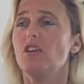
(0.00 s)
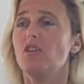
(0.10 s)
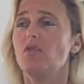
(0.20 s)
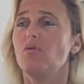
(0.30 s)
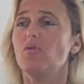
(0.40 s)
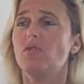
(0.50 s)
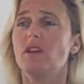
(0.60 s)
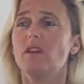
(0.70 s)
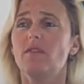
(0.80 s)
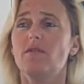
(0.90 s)
you
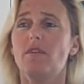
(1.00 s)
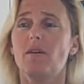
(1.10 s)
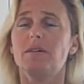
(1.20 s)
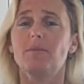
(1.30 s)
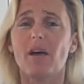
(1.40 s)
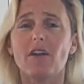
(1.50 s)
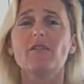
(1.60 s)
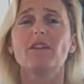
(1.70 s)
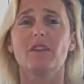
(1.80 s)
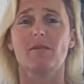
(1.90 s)
think of, uh, it's a matter
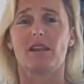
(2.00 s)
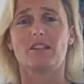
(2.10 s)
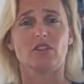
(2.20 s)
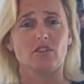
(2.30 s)
of elimination.